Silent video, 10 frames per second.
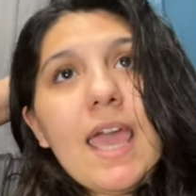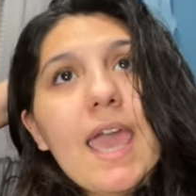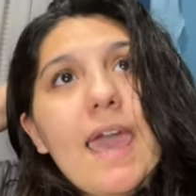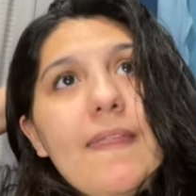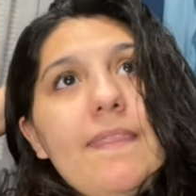
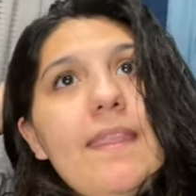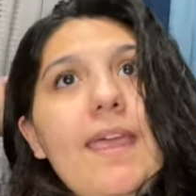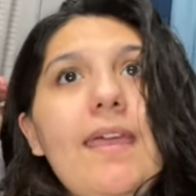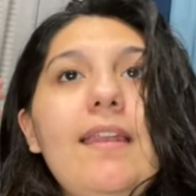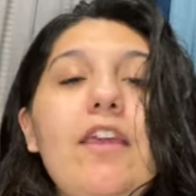And
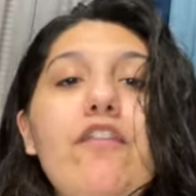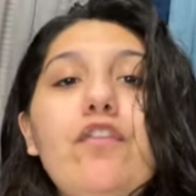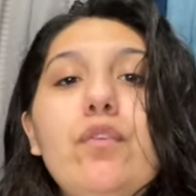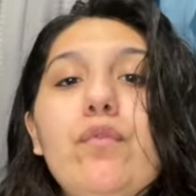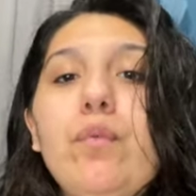then
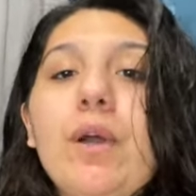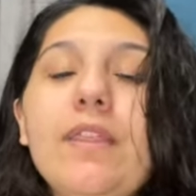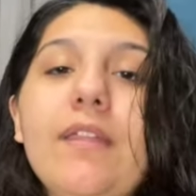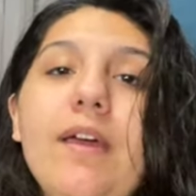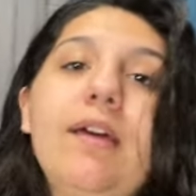if you've
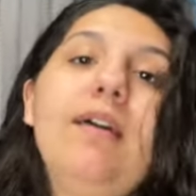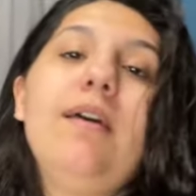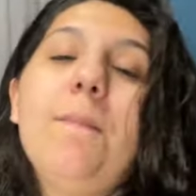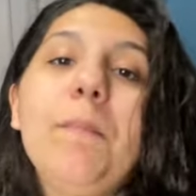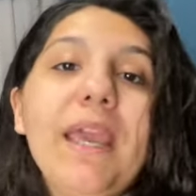won
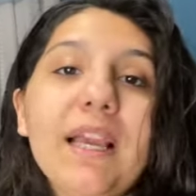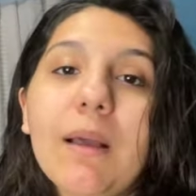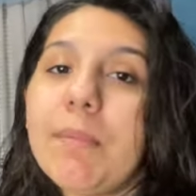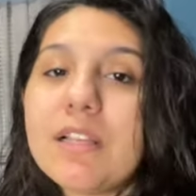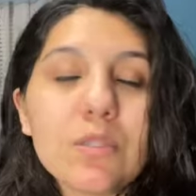the
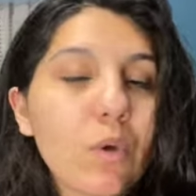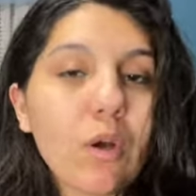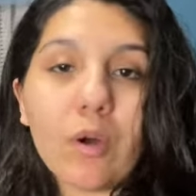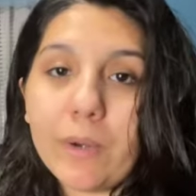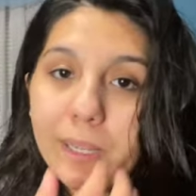makeup as
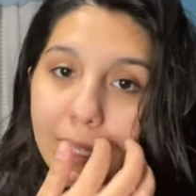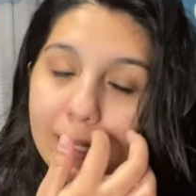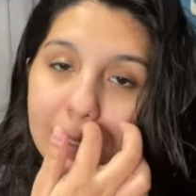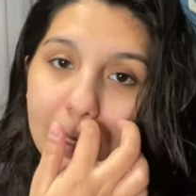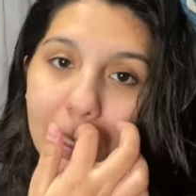well, go
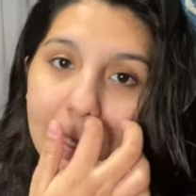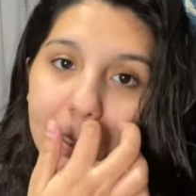ahead and,